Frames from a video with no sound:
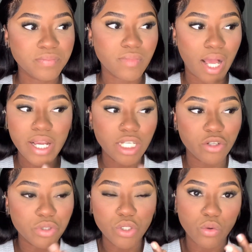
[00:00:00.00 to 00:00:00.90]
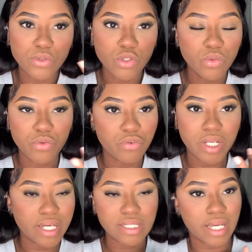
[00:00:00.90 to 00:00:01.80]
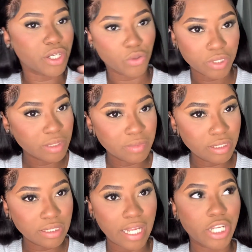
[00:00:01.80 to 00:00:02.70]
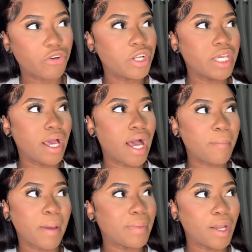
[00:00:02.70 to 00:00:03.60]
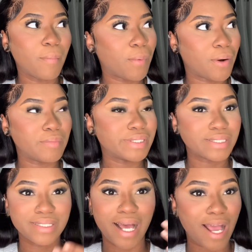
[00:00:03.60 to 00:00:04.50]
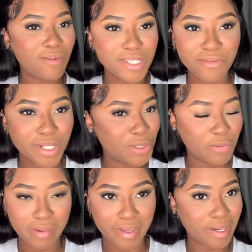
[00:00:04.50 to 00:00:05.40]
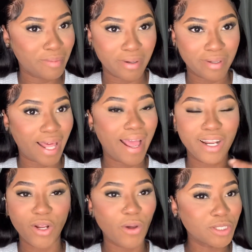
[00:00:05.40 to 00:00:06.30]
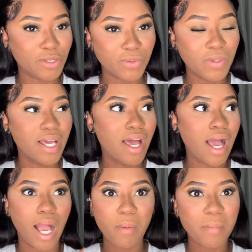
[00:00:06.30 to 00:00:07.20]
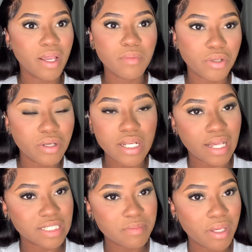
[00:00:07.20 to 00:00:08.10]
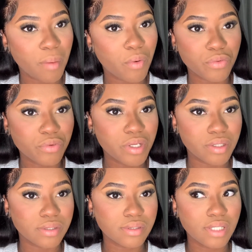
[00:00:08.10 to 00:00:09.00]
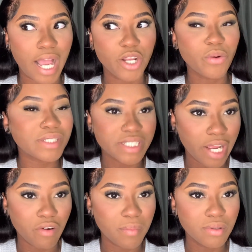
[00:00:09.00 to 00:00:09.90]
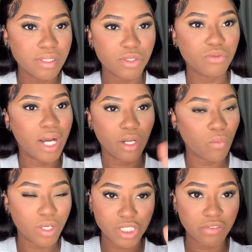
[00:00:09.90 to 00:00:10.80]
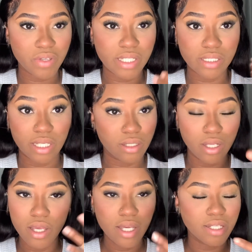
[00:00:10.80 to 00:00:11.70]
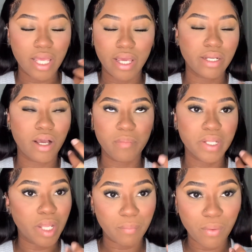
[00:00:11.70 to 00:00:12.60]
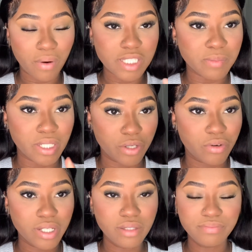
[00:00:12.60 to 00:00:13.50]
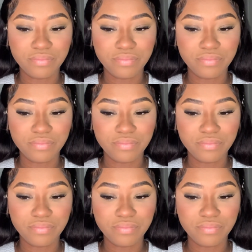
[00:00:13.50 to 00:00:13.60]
I could literally go 2-3 days. Like in the Christmas, I literally had my makeup on because I wasn't really doing my makeup, girl. I had a lot to do, and my makeup literally lasted me about 3 days. I know it's terrible because you gotta wash your face and get up in them pores, but literally